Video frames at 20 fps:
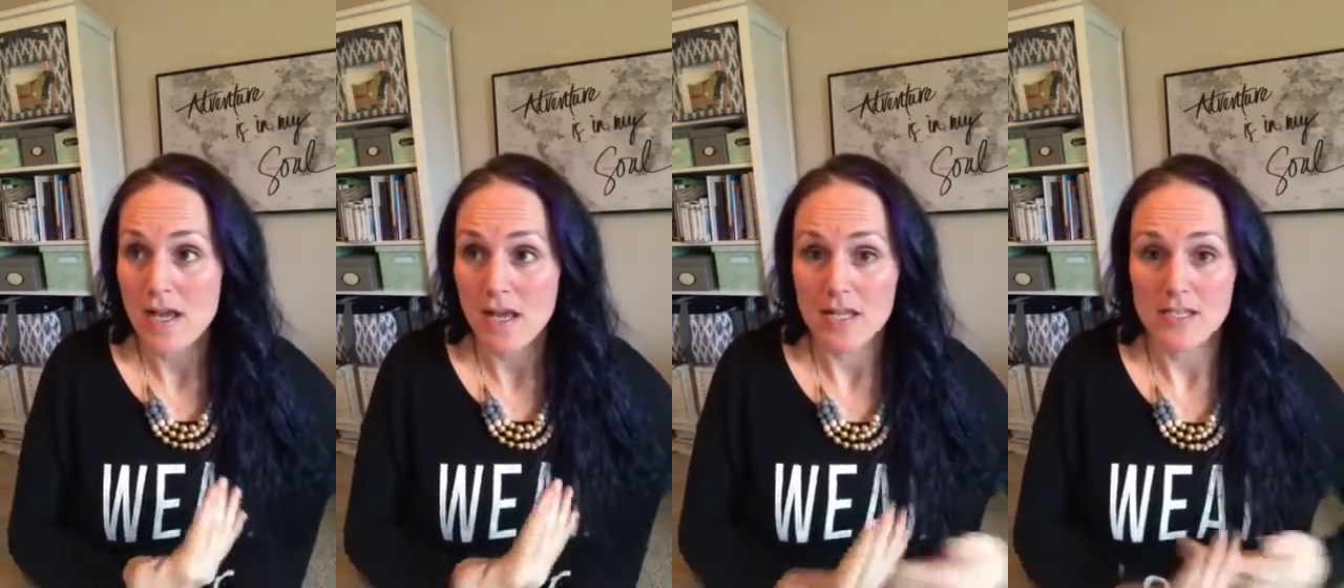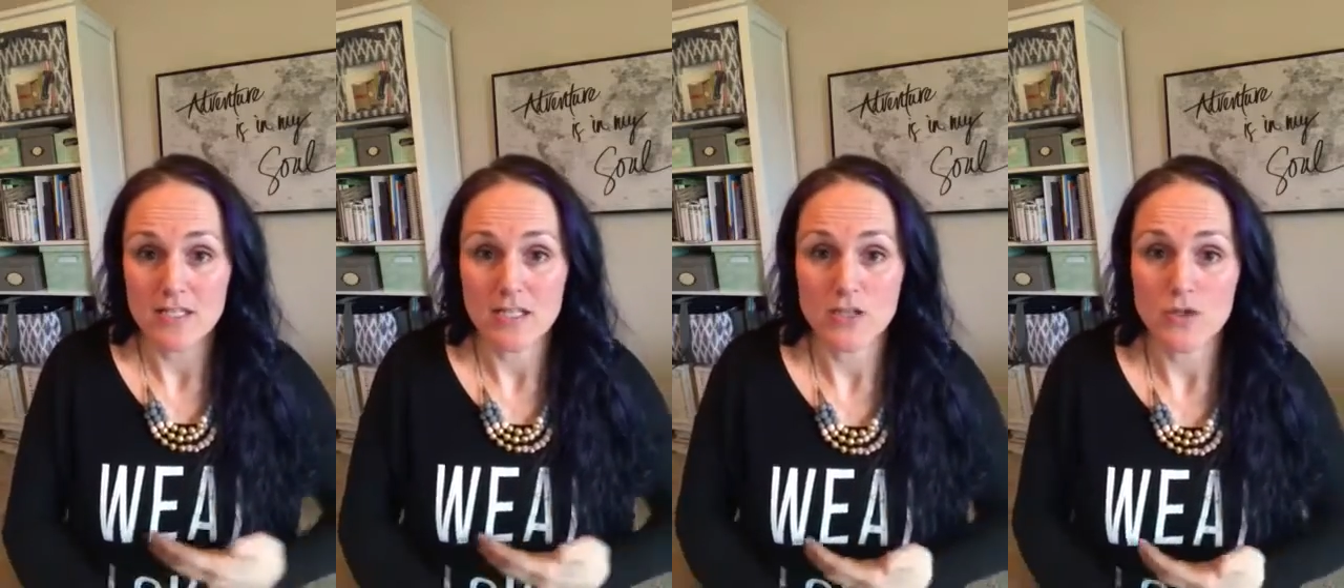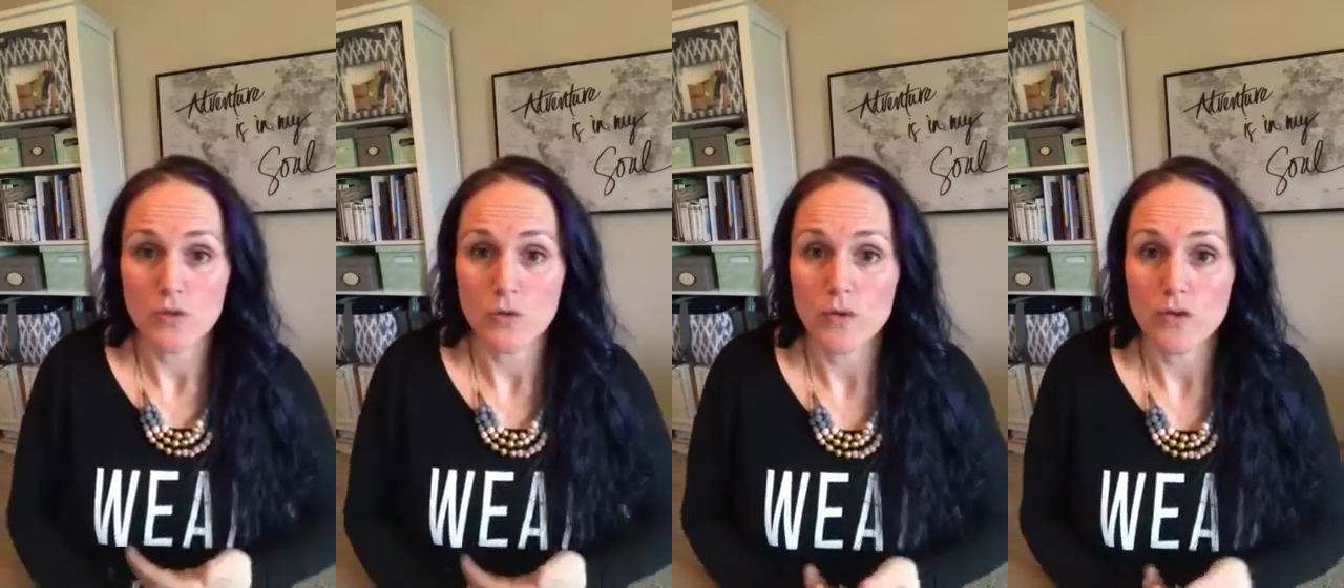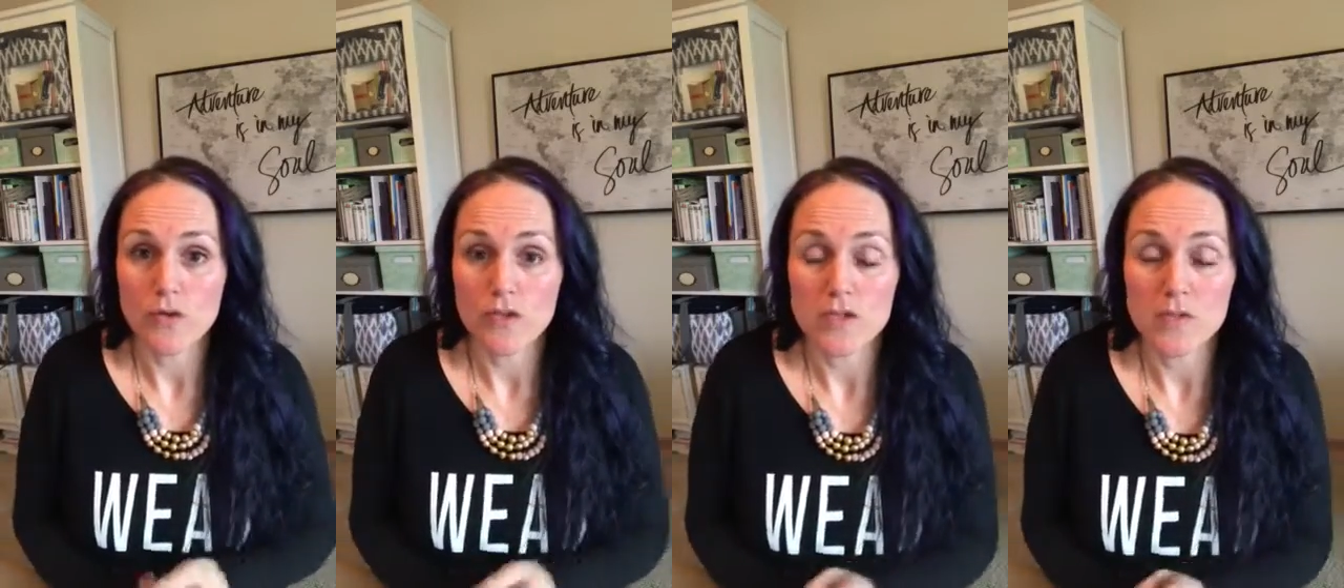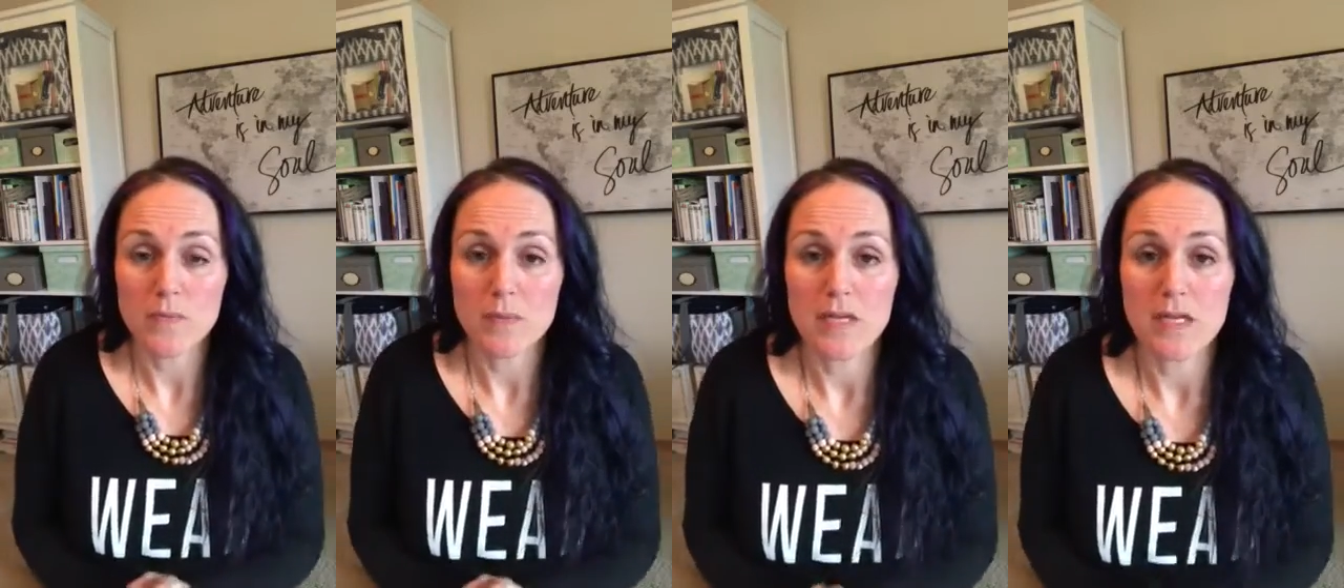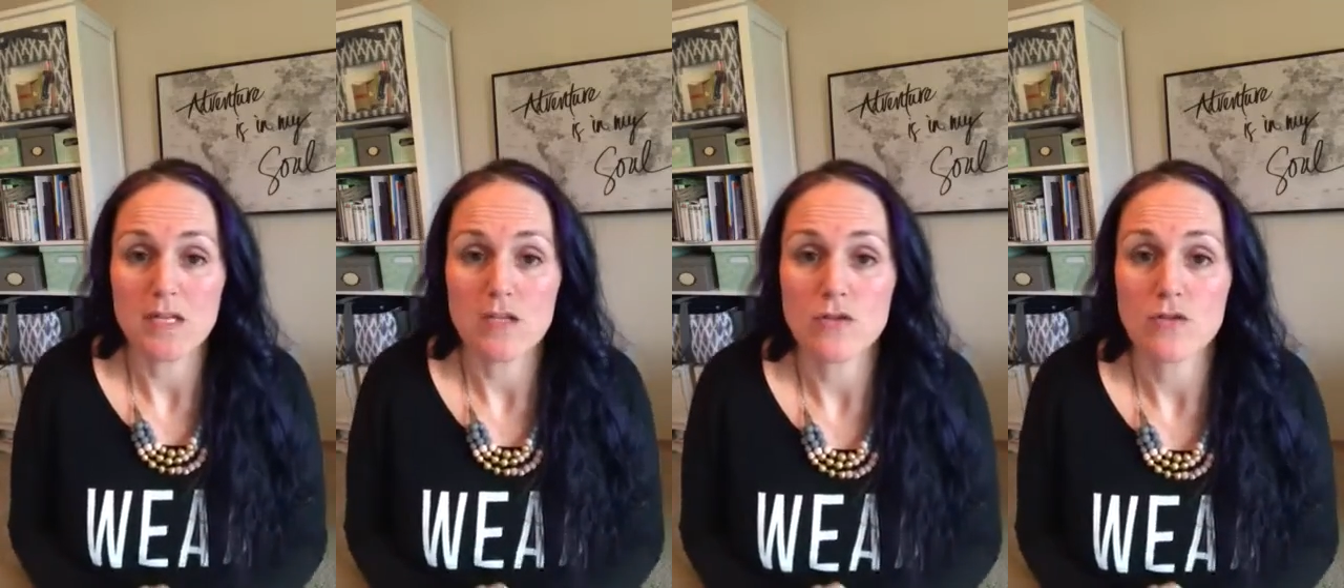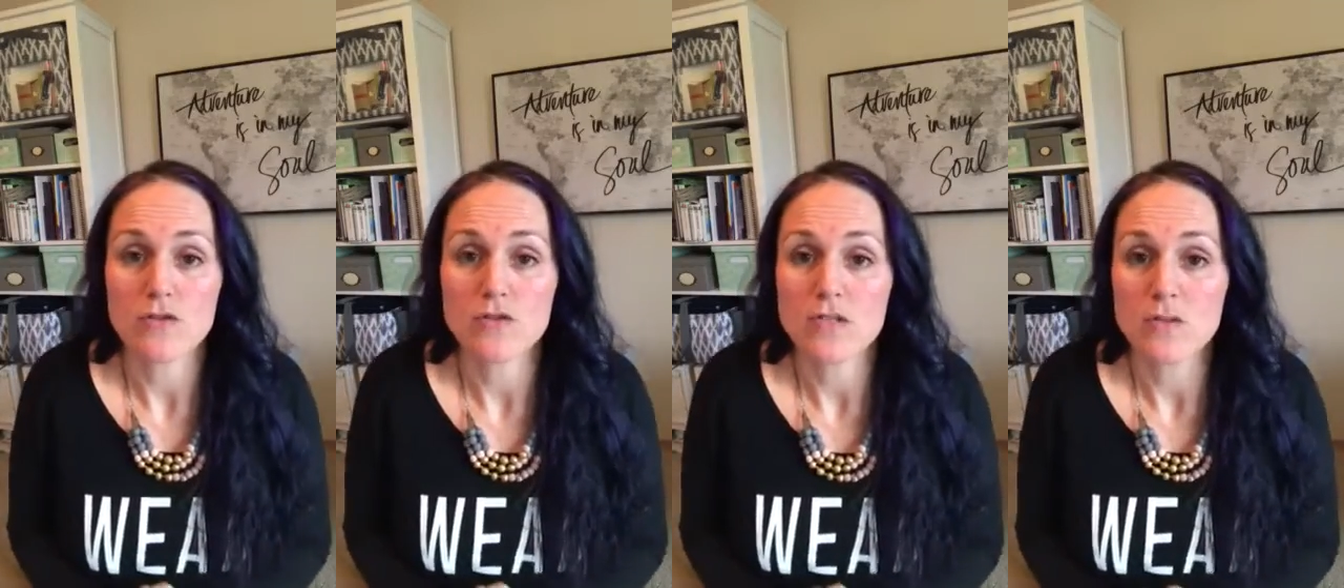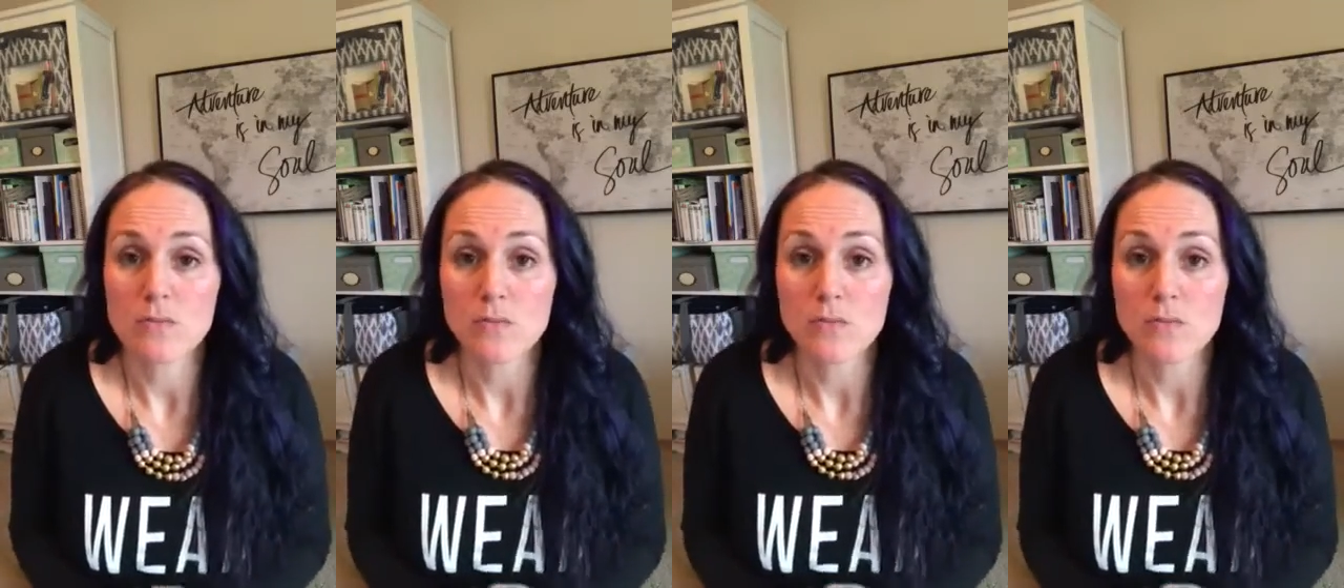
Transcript: essential oils being used